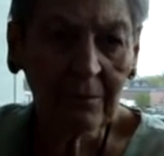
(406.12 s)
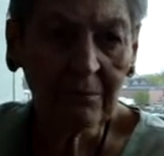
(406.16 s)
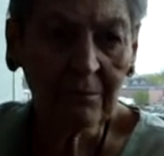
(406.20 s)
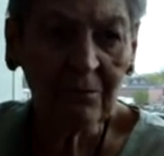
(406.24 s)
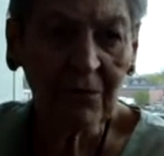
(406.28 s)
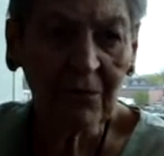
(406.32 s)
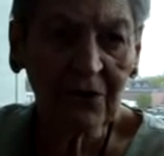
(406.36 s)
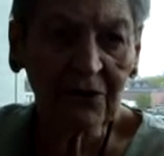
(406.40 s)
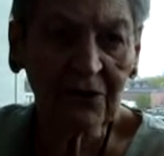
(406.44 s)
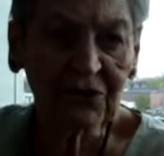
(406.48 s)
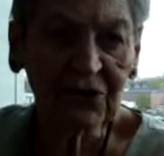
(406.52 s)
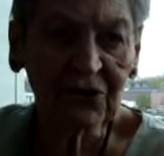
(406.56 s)

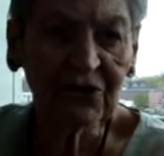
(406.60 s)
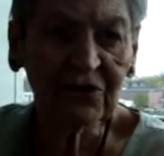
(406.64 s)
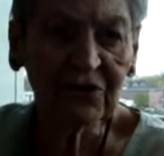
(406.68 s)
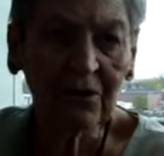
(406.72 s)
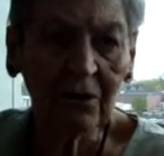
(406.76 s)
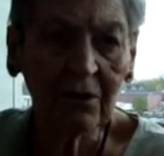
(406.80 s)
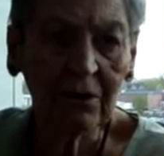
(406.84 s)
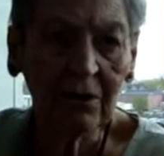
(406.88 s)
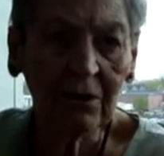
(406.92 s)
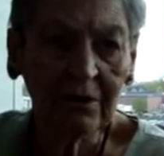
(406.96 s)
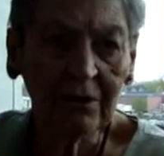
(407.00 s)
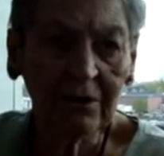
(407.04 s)
March
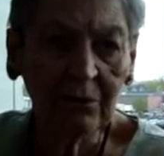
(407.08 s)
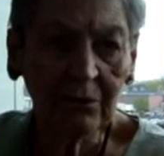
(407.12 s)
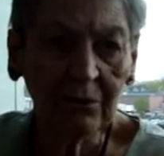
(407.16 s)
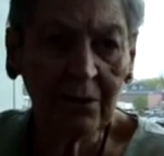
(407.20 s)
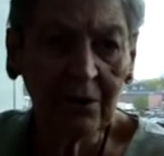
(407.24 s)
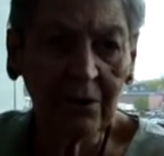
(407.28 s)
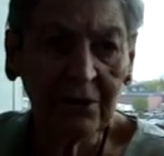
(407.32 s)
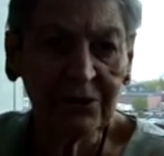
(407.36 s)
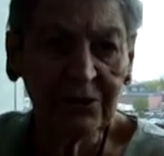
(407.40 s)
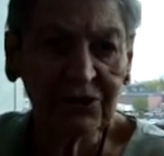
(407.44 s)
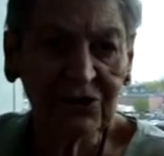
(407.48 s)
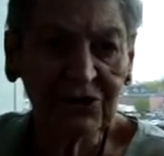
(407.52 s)
to
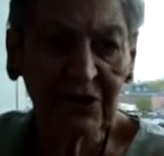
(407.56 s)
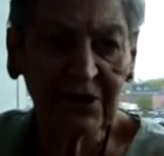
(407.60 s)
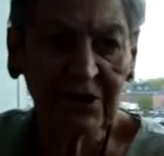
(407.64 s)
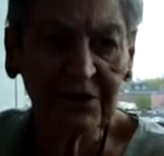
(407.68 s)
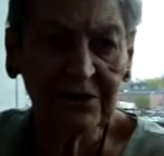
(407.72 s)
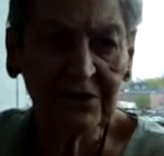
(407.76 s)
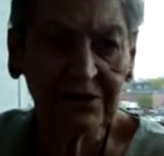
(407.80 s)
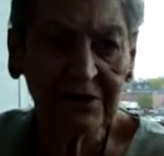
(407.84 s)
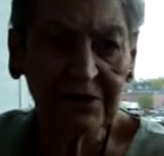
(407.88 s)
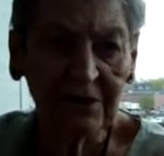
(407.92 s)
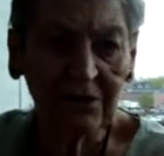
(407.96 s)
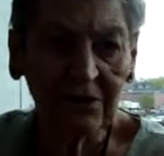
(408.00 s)
Ottawa and
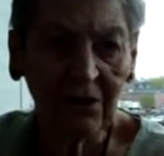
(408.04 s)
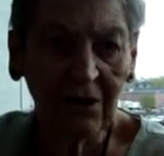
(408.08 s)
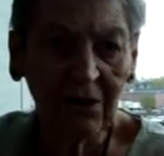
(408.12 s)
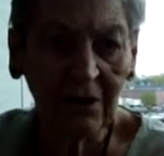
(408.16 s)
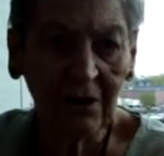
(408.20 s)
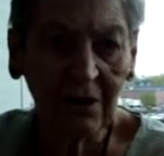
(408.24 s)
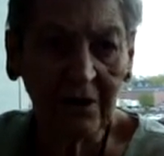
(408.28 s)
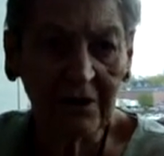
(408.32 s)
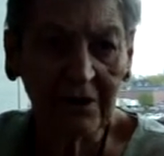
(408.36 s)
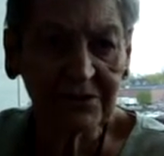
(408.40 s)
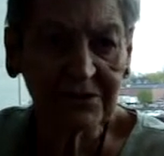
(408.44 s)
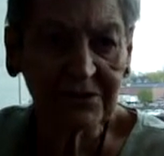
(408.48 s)
change the
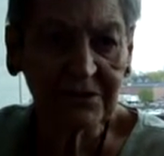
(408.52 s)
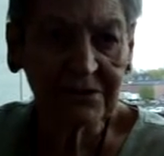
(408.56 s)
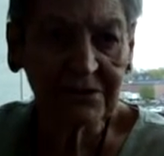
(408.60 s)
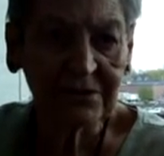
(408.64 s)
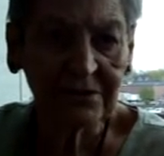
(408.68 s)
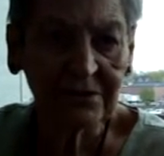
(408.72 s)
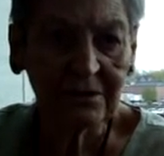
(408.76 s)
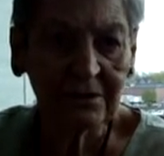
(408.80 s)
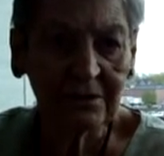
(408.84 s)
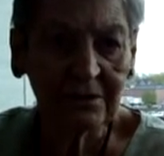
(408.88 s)
laws.